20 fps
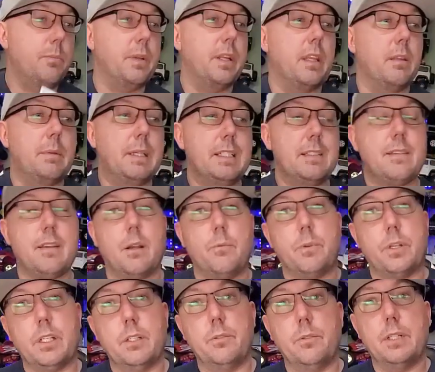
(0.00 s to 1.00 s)
But in the meantime,
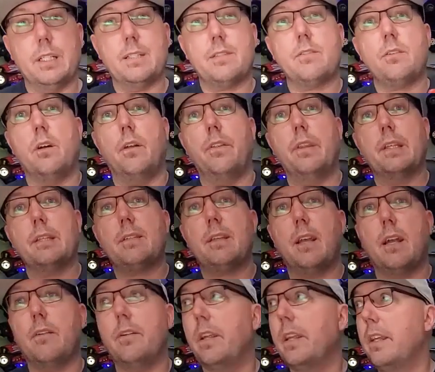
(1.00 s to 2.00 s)
we're going to install this
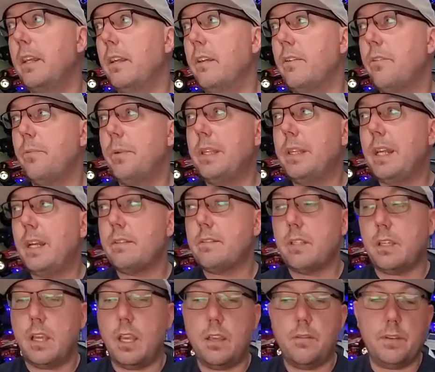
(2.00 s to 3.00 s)
guy right here,
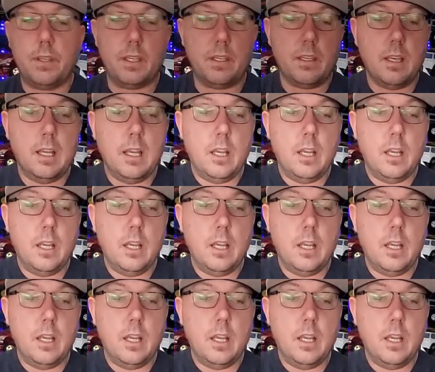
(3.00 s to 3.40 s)
3000 kV,